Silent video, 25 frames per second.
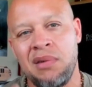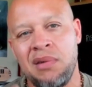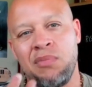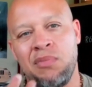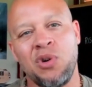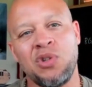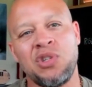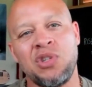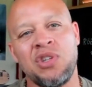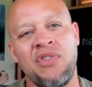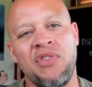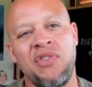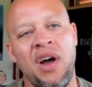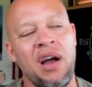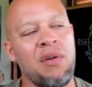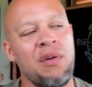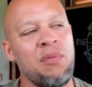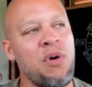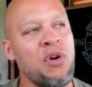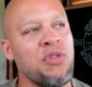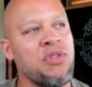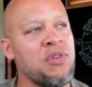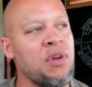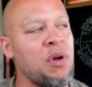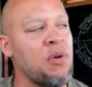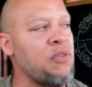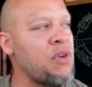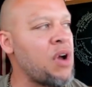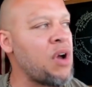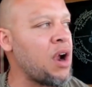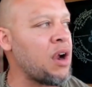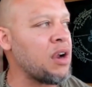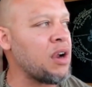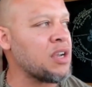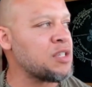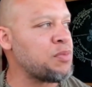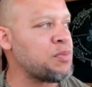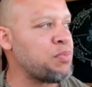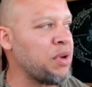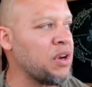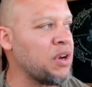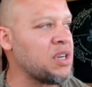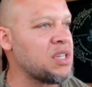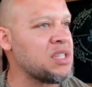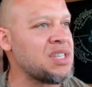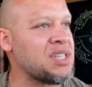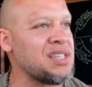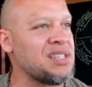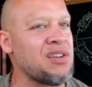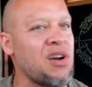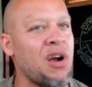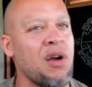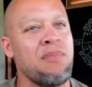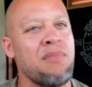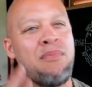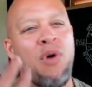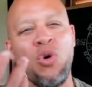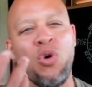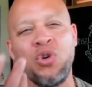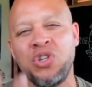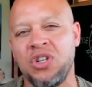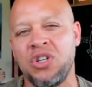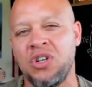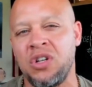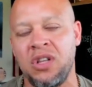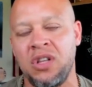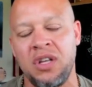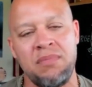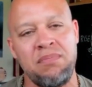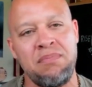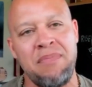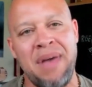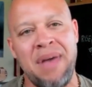Most of our most of our experiences are emotional and